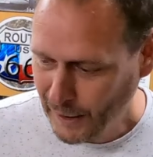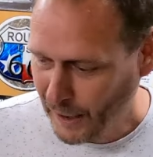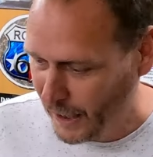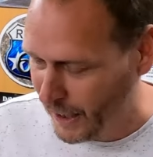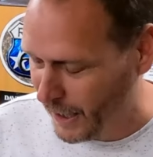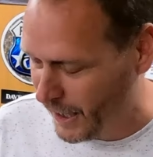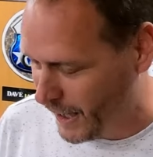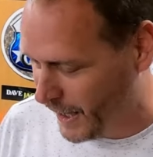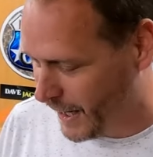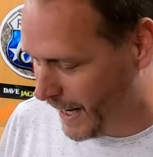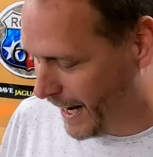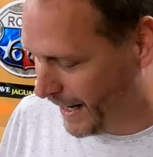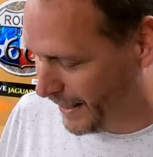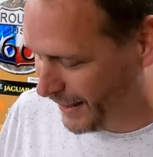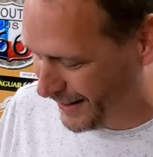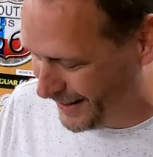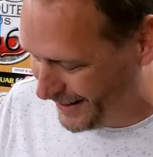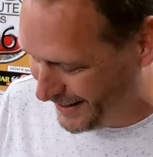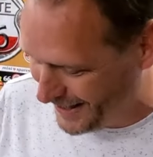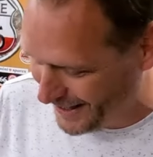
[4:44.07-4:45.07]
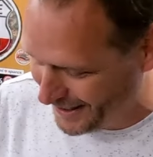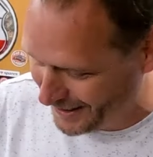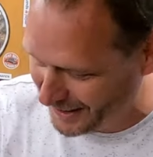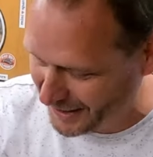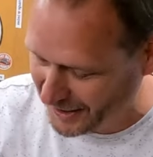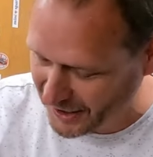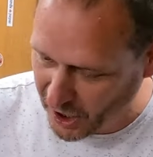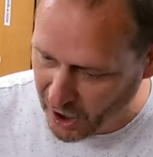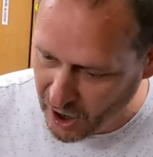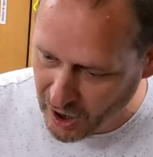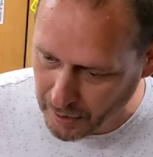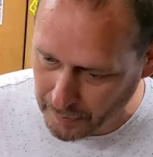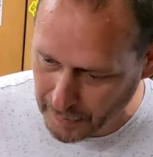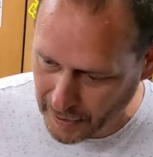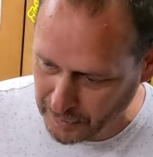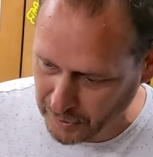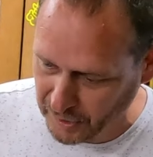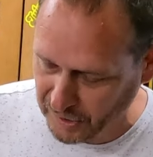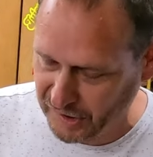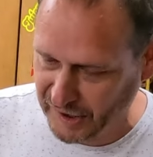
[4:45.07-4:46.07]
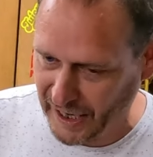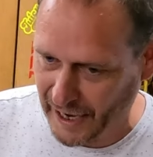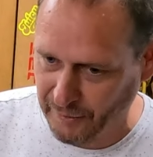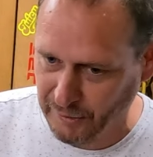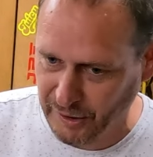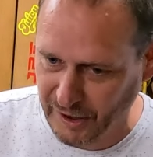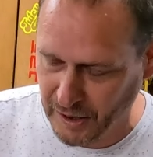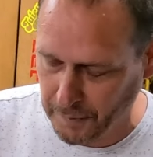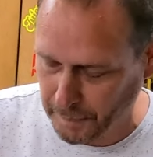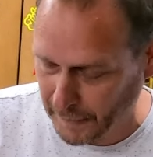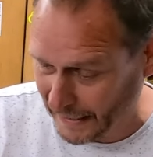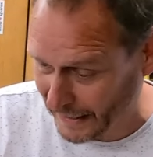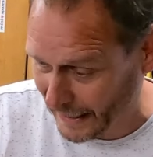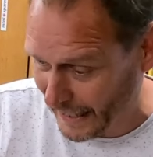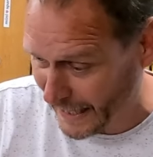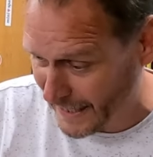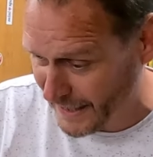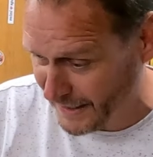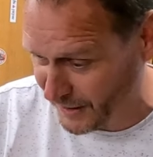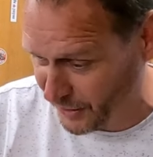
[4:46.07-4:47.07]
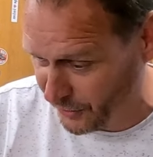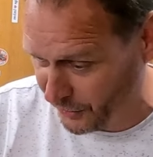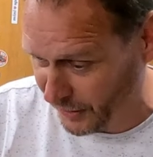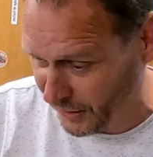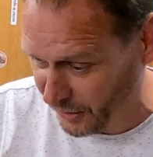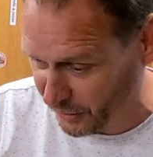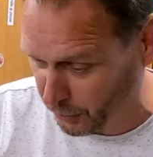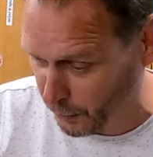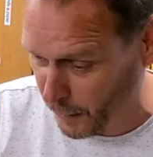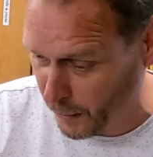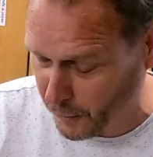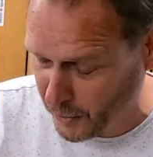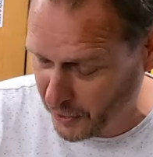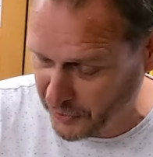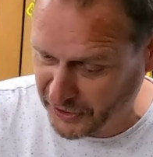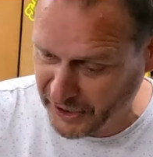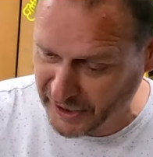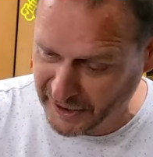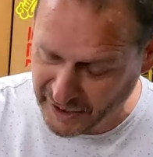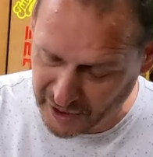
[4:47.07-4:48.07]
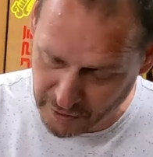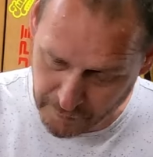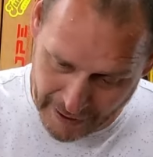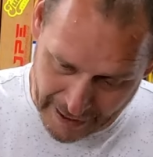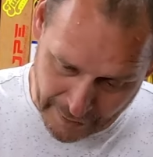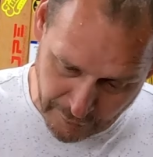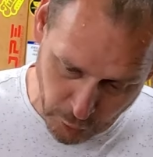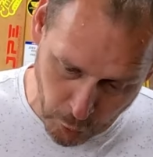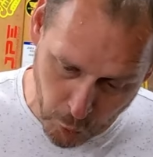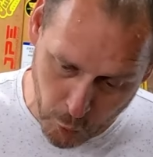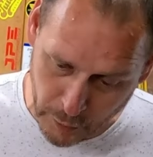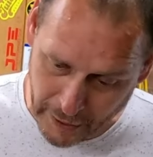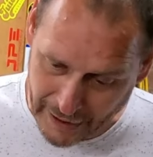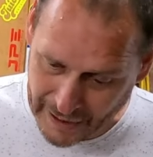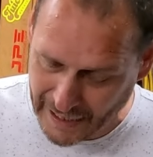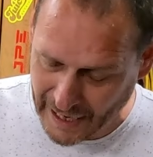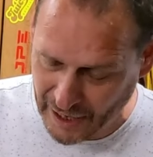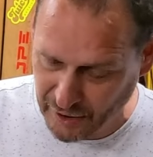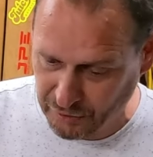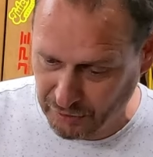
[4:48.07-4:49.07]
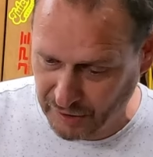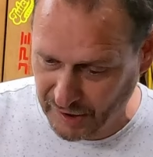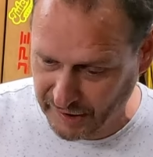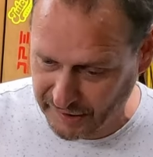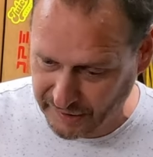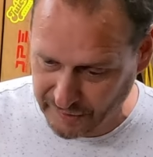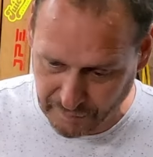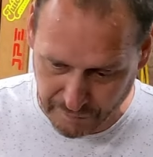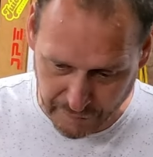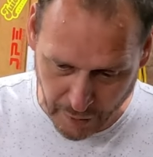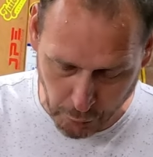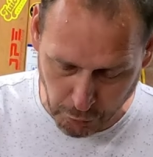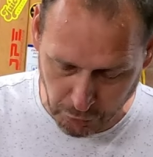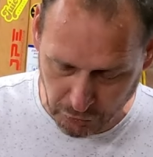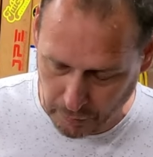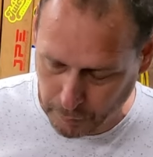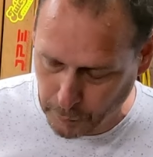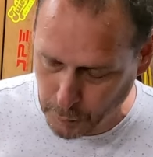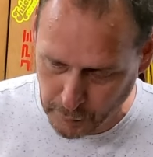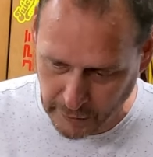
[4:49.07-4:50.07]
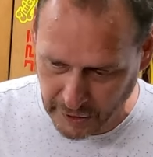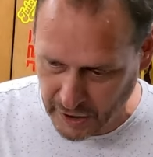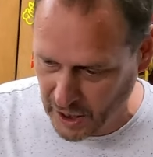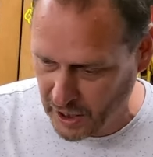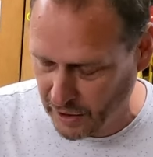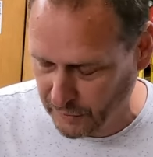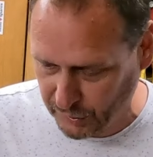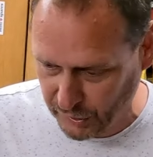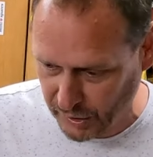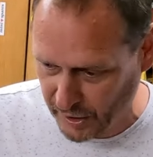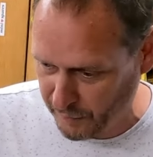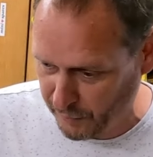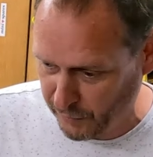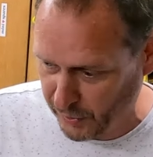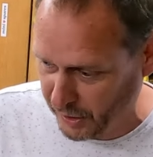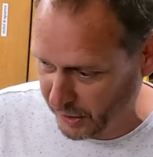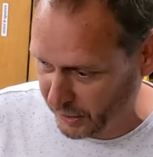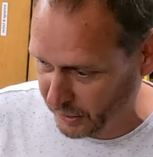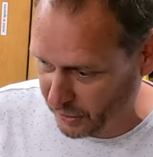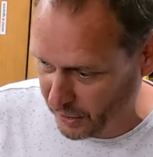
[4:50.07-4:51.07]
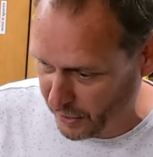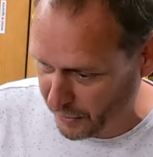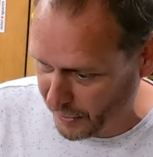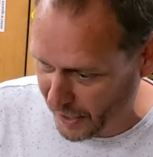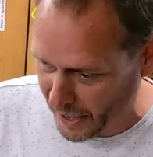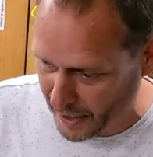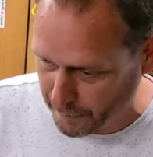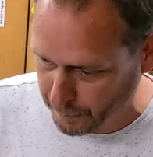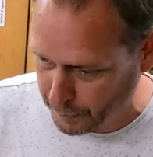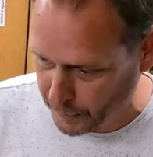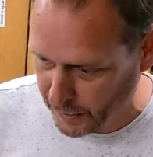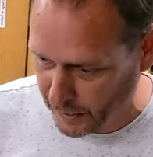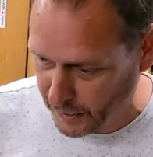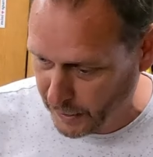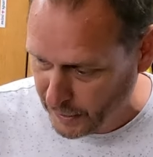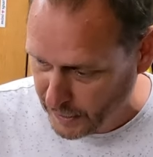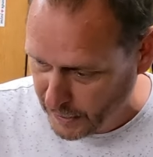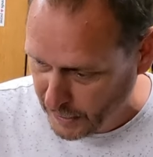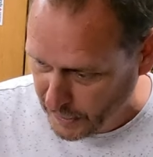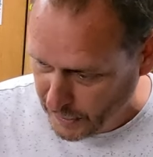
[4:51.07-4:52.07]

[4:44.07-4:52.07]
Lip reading: And the starter motor's sounding a bit lazy on it as well. I did go around all the electrics and volt drop all the earths and everything like that, but